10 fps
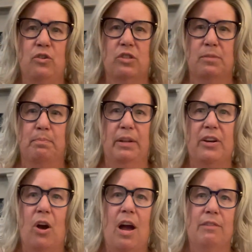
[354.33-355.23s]
split
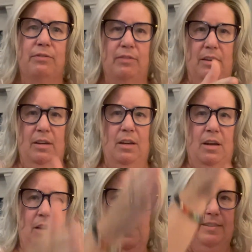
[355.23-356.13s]
off
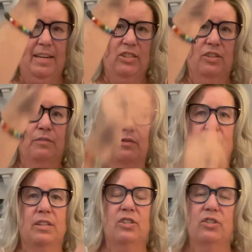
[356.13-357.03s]
a section for
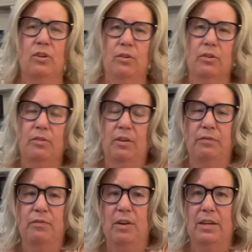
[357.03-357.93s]
this shoulder,
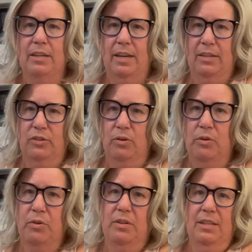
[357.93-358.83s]
front and
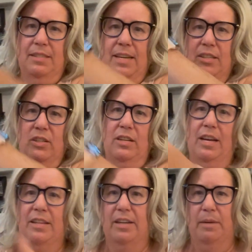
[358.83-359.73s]
shoulder, this section,
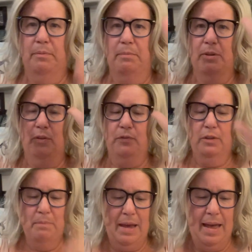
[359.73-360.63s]
and then up the middle for
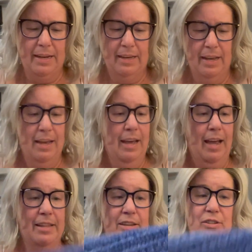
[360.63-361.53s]
the back,
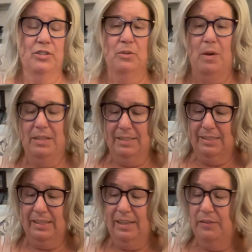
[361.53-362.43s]
and then you sew on the
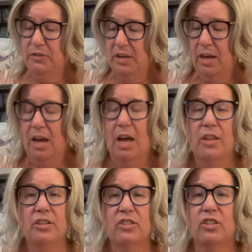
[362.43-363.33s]
sleeves.
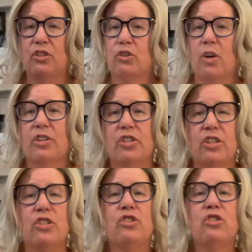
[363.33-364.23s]
This construction
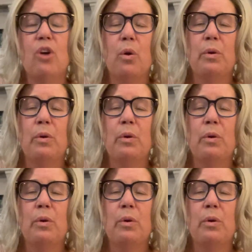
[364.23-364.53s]
is so